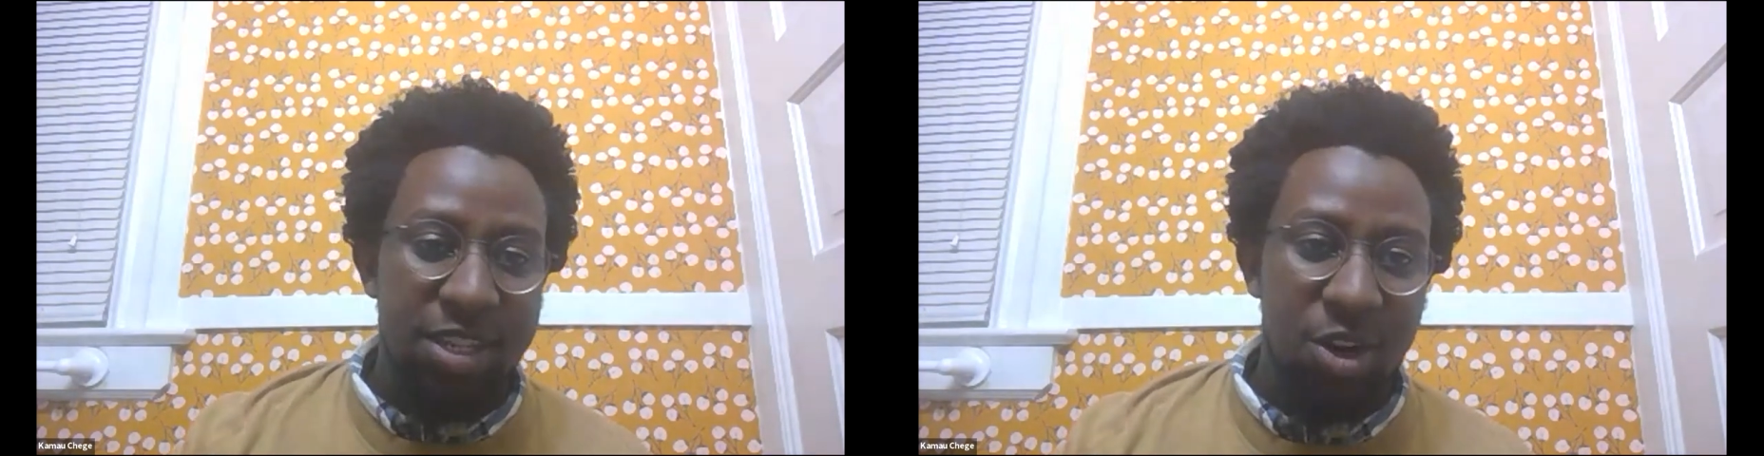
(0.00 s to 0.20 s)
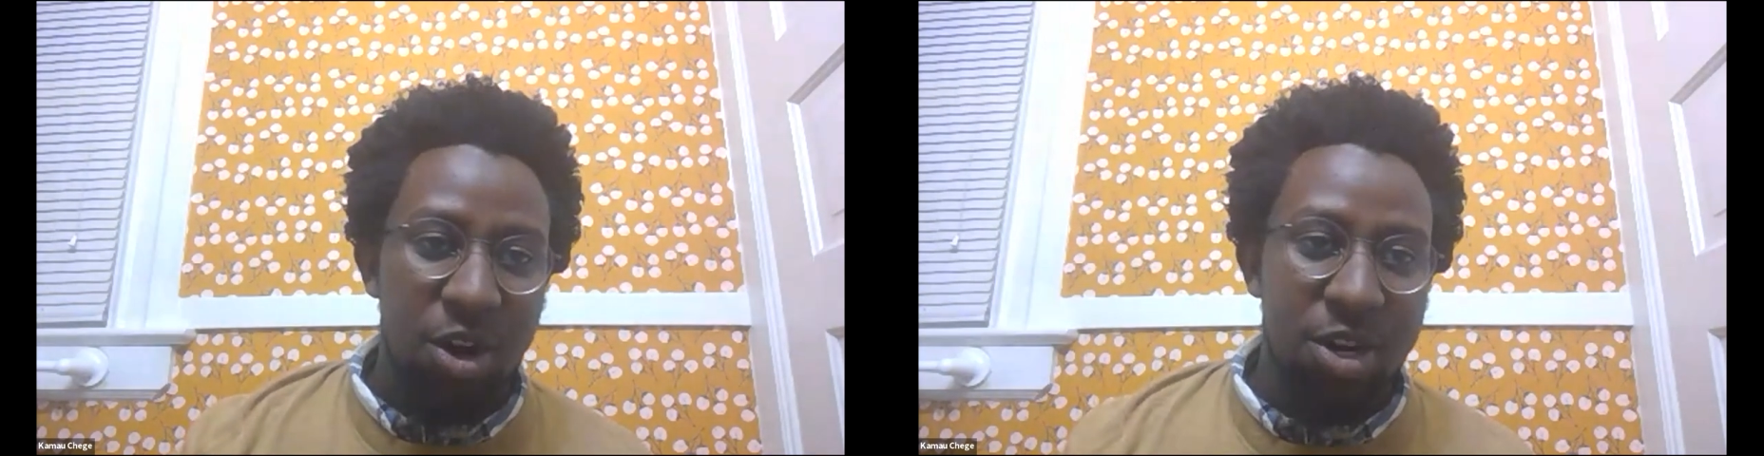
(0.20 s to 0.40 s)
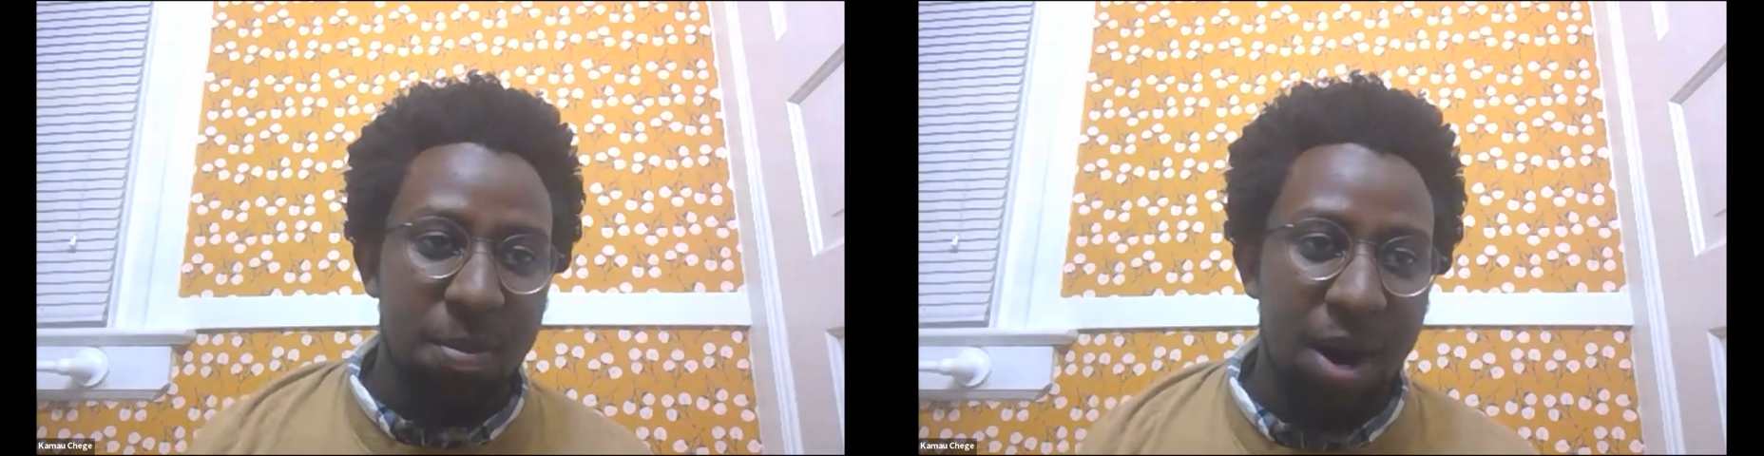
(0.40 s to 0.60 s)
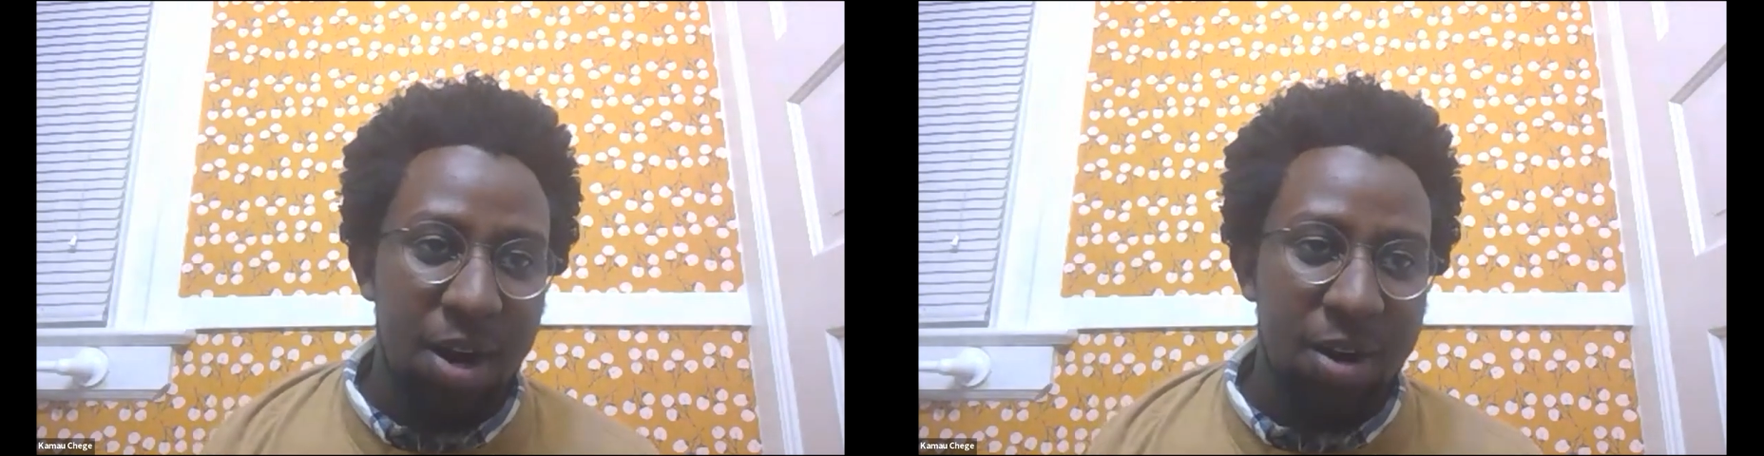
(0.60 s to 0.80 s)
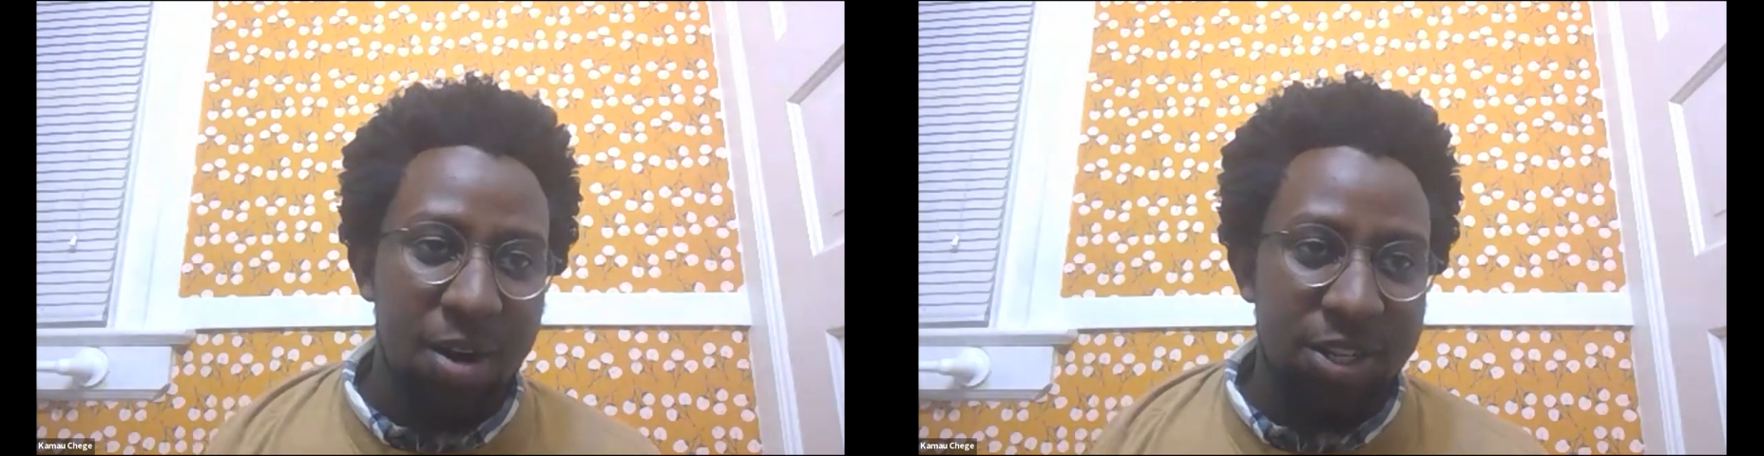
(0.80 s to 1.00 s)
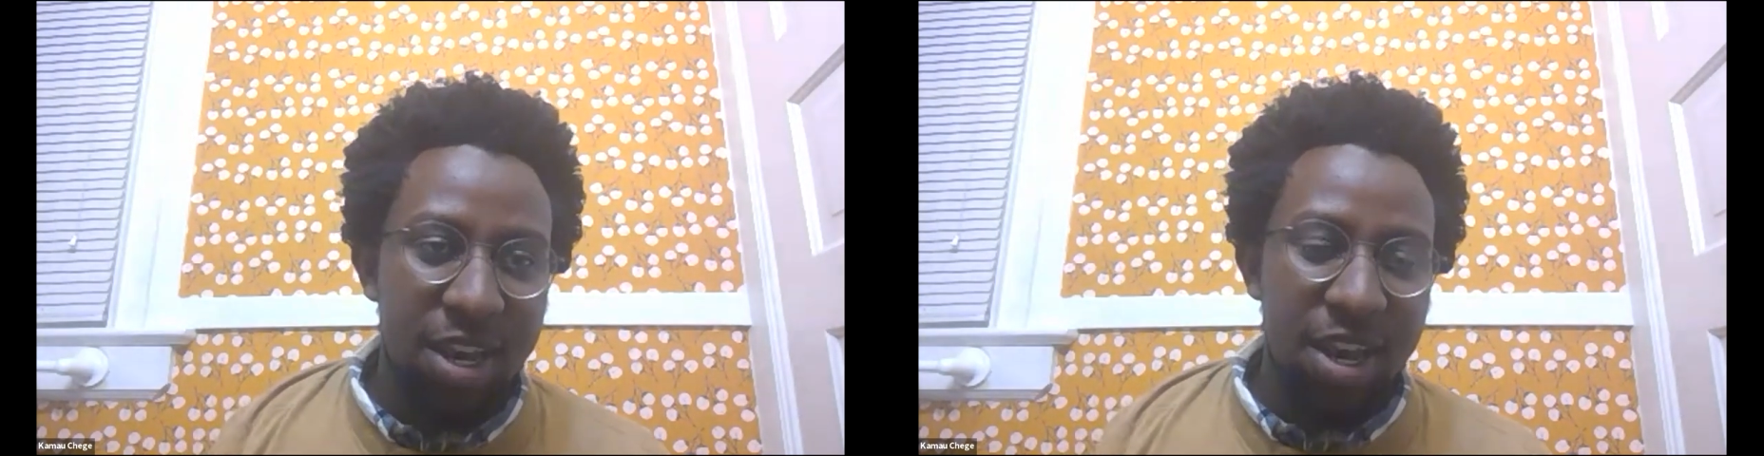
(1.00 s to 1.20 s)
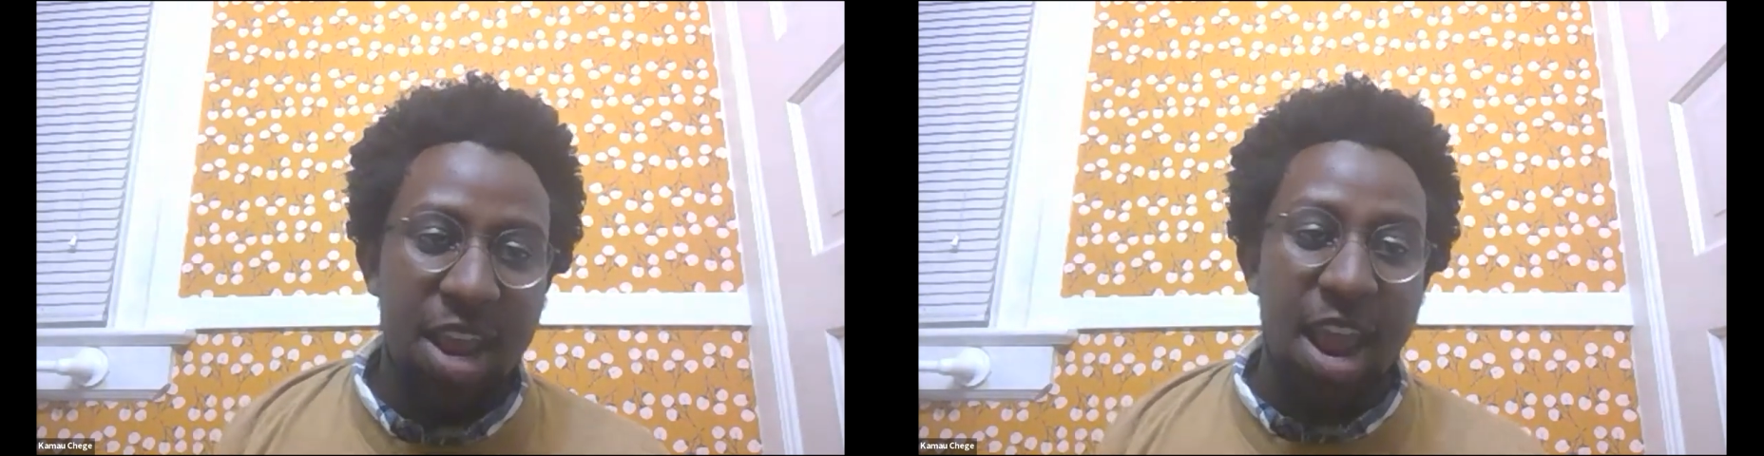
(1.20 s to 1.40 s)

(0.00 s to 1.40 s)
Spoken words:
in our democracy.